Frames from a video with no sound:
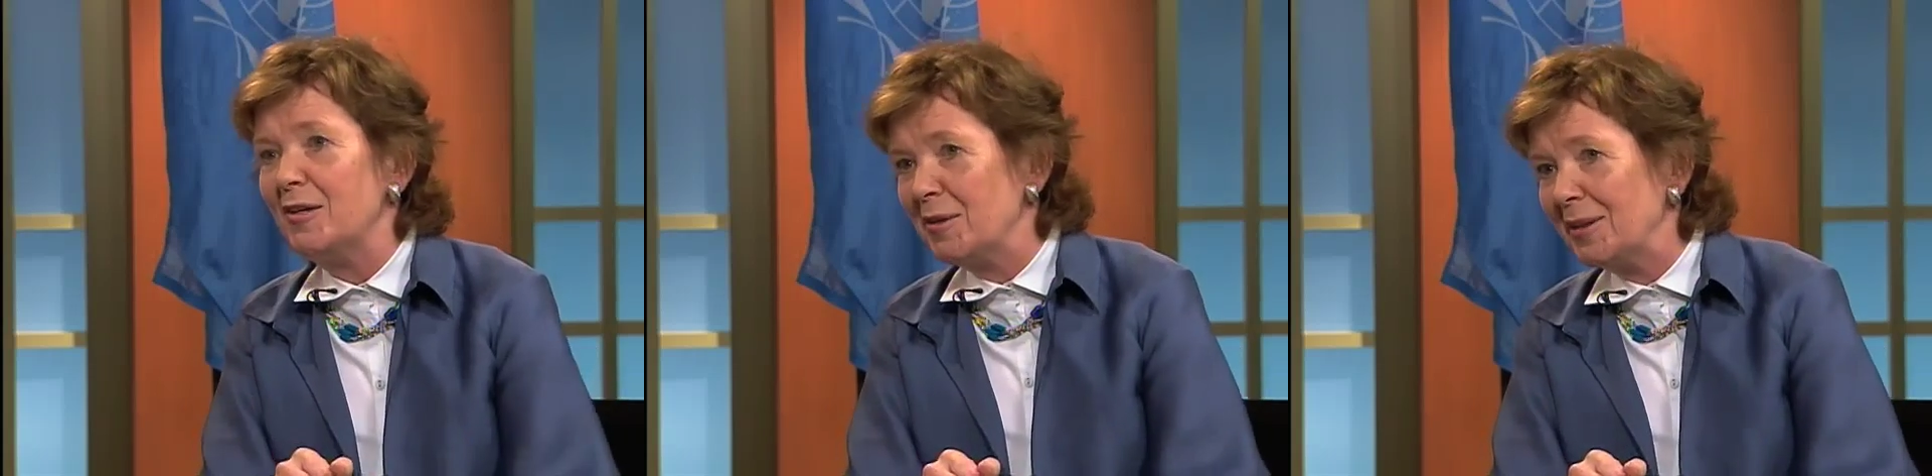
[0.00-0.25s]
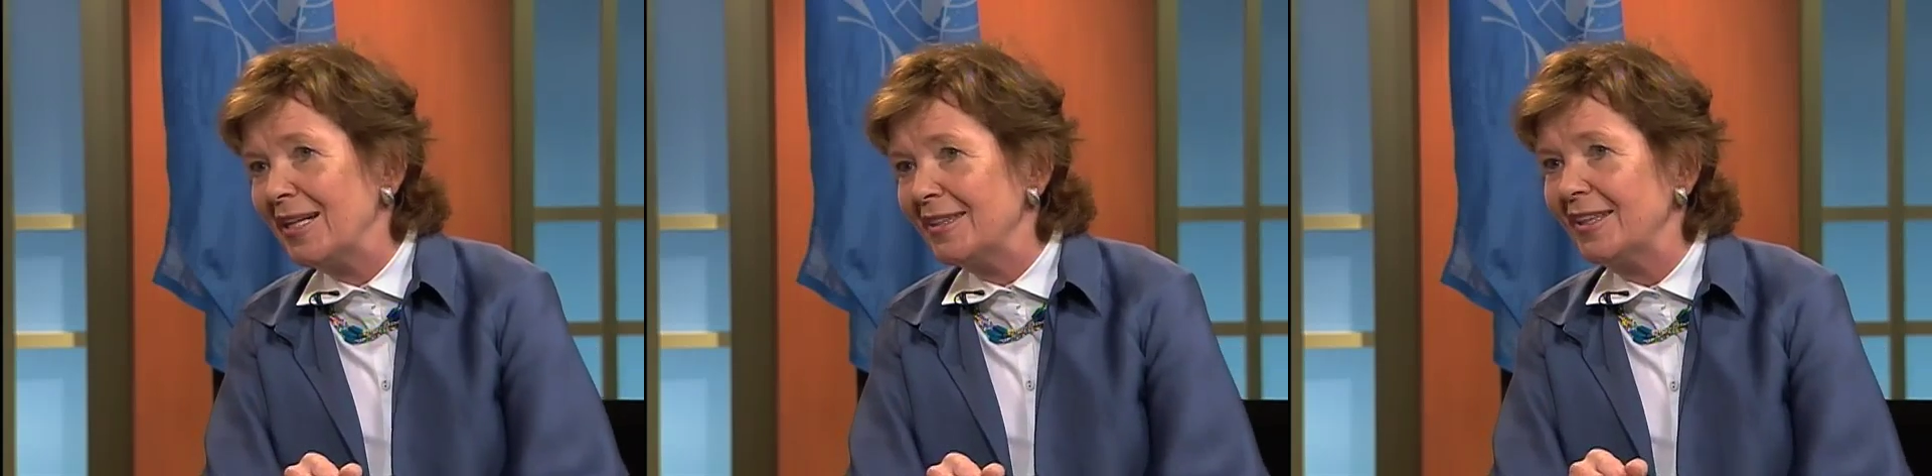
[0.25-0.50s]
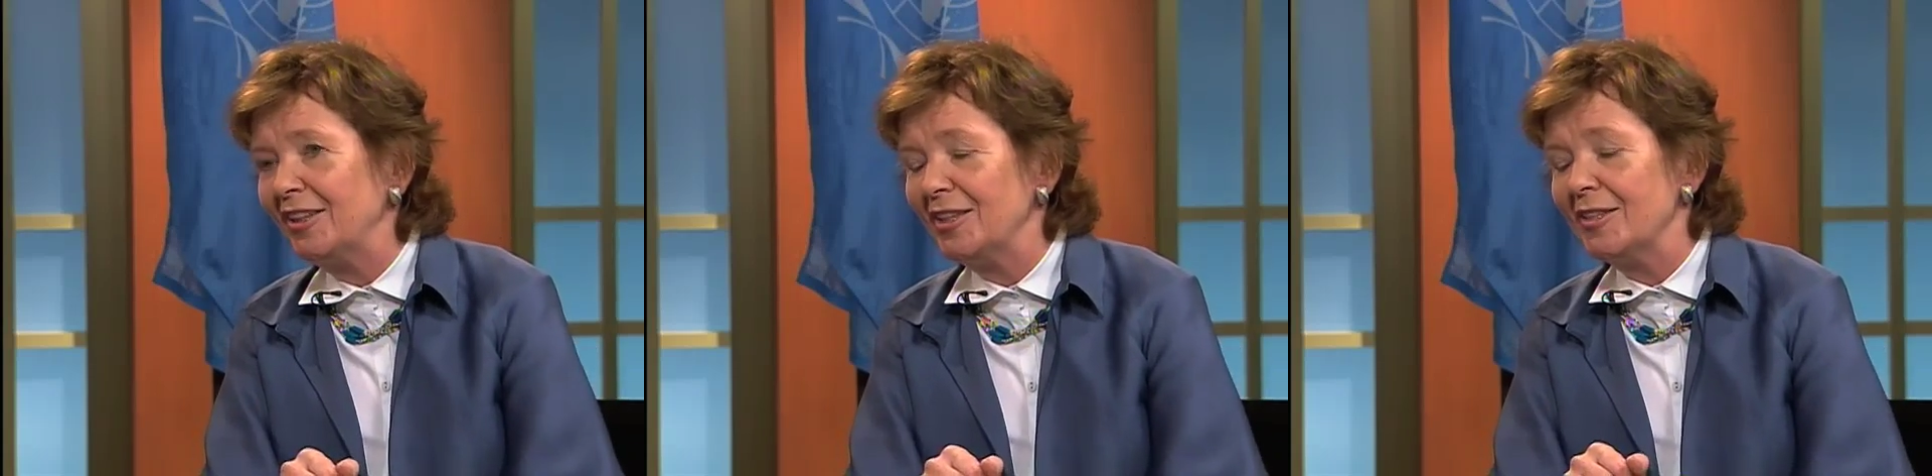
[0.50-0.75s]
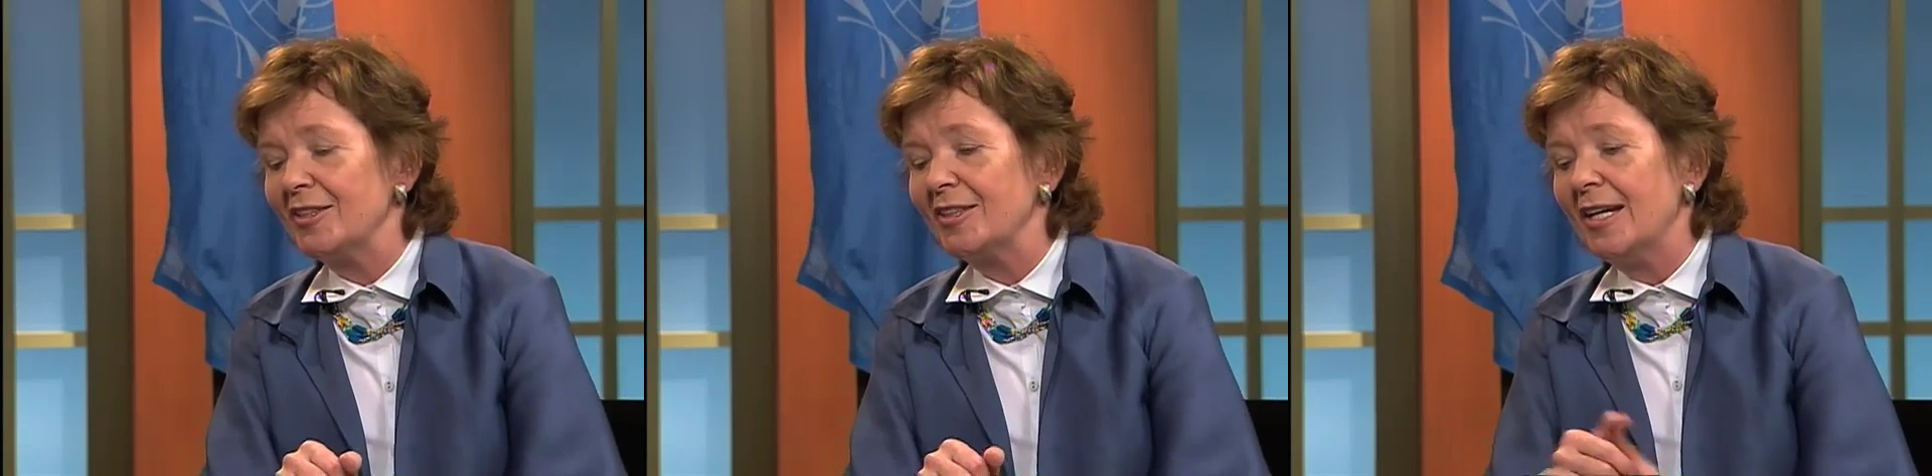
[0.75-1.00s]

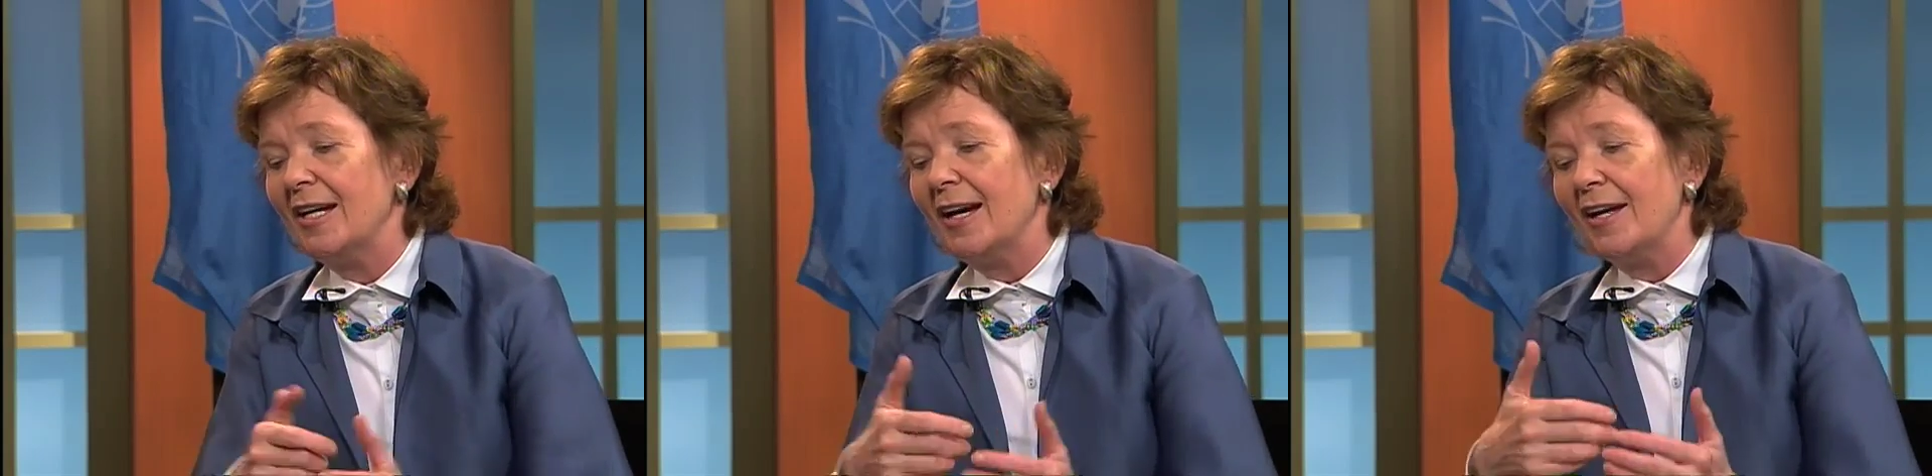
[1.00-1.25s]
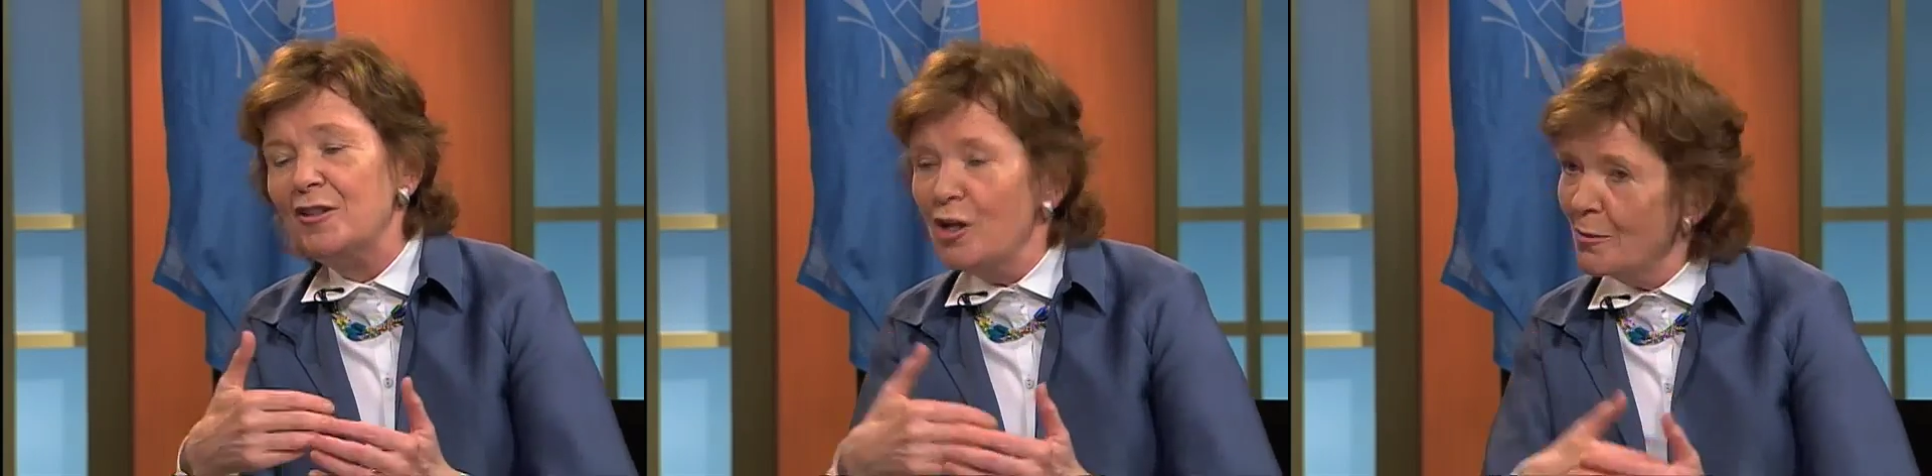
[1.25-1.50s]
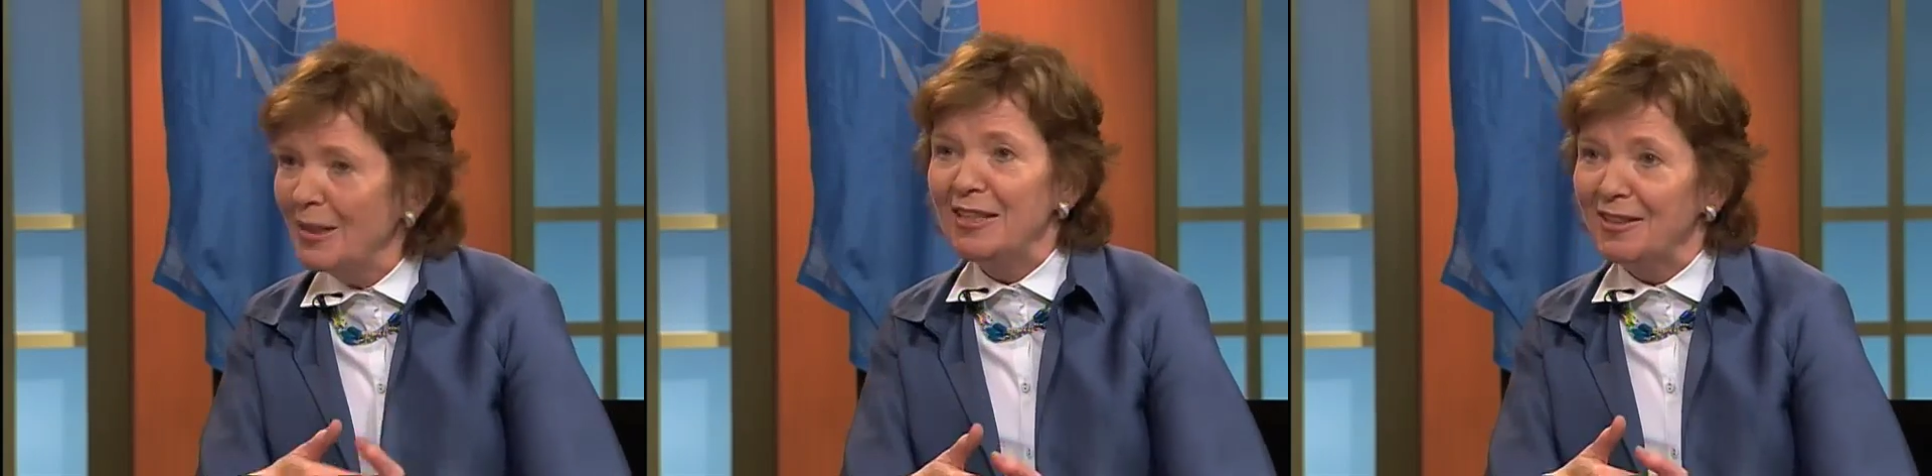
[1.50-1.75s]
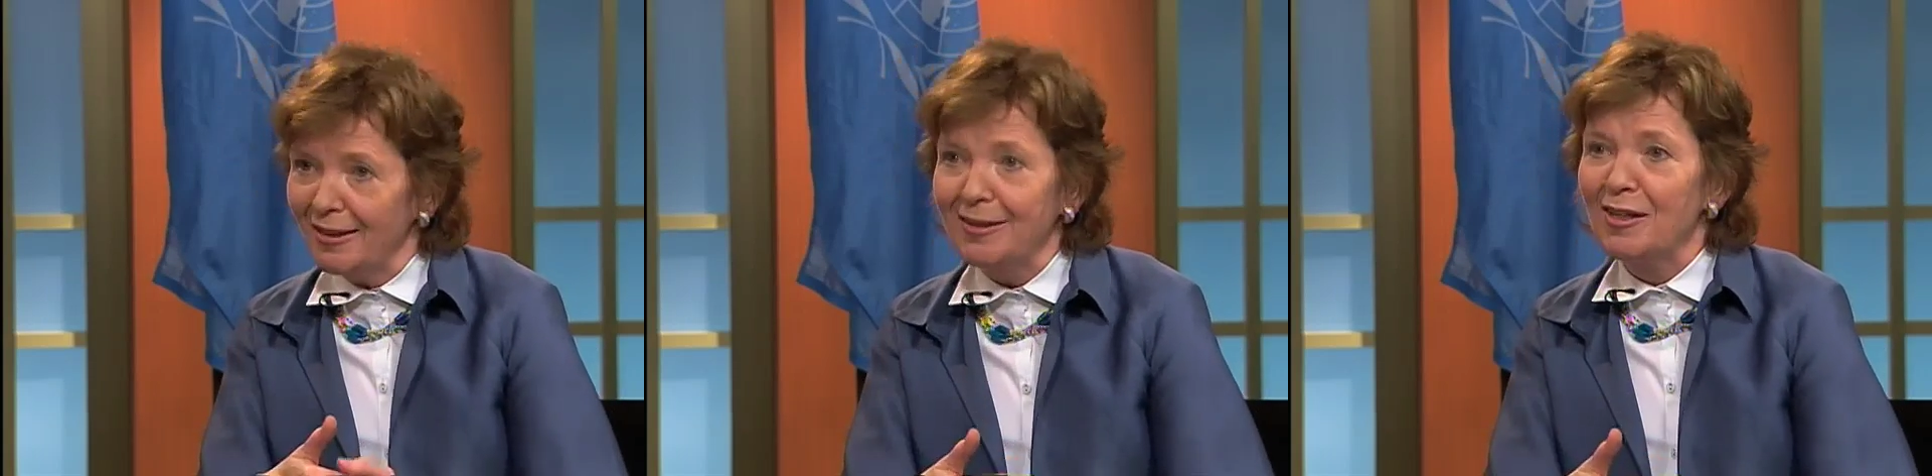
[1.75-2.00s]
organizations. And nobody
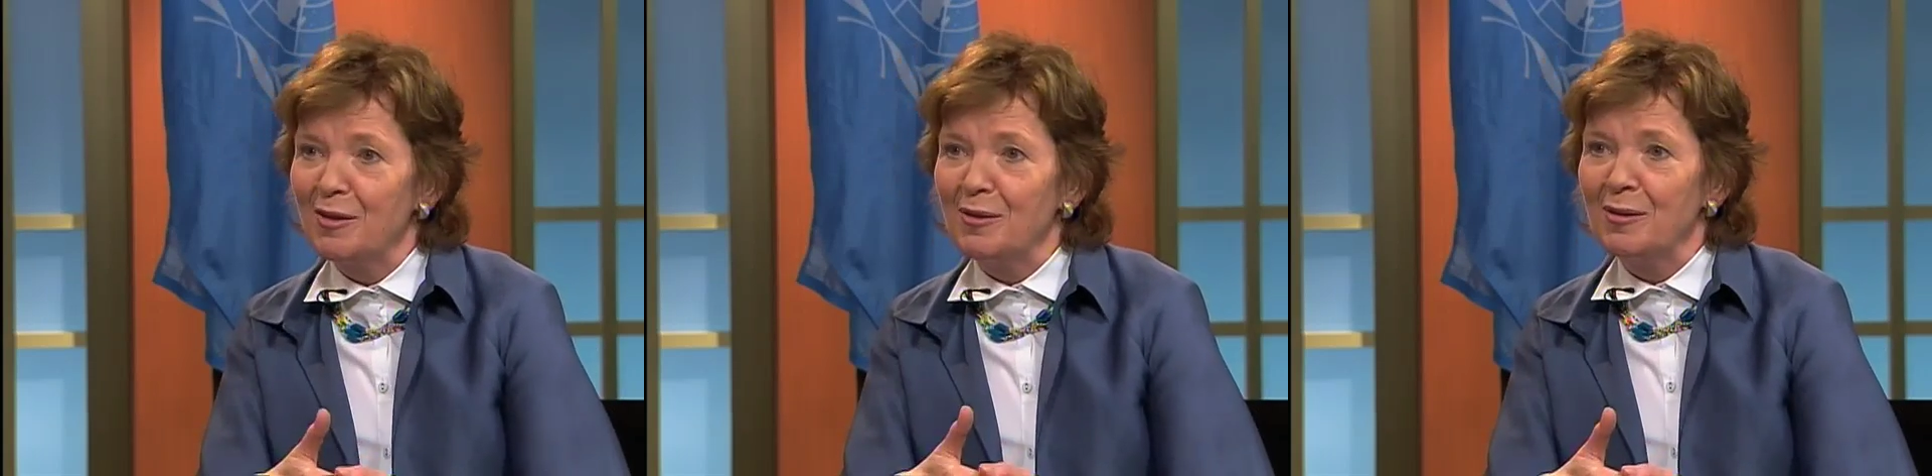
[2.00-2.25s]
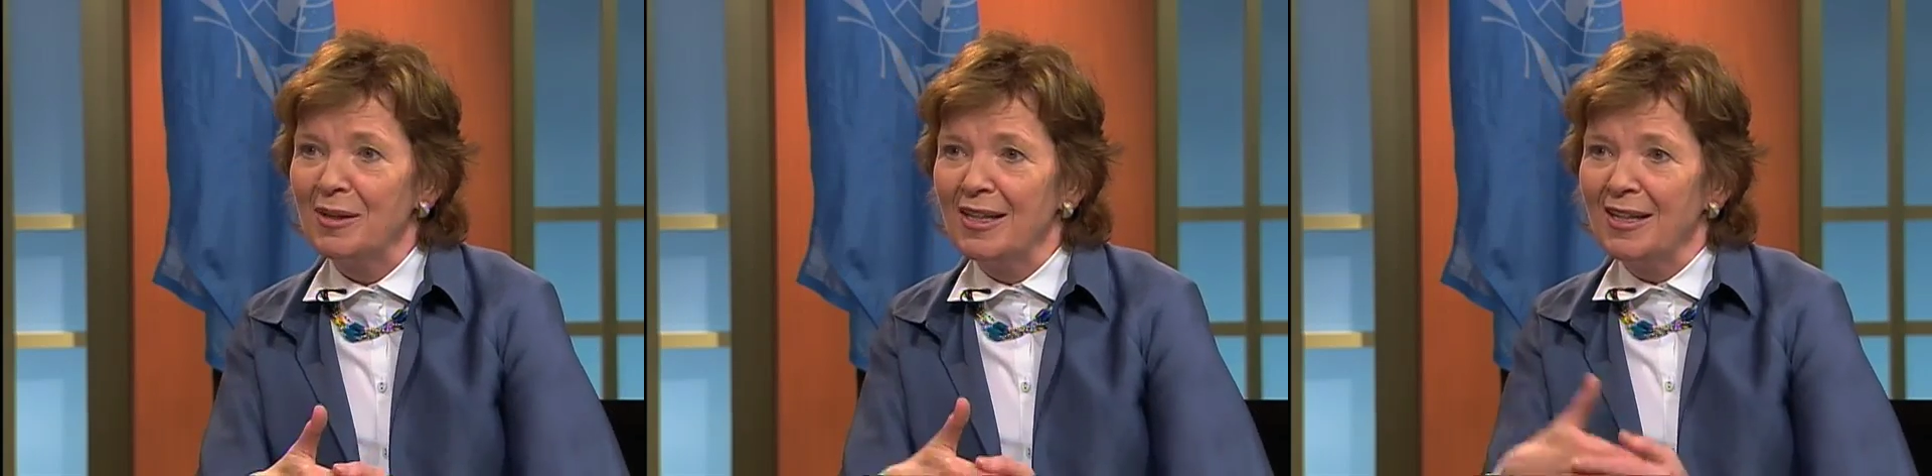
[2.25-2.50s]
said no.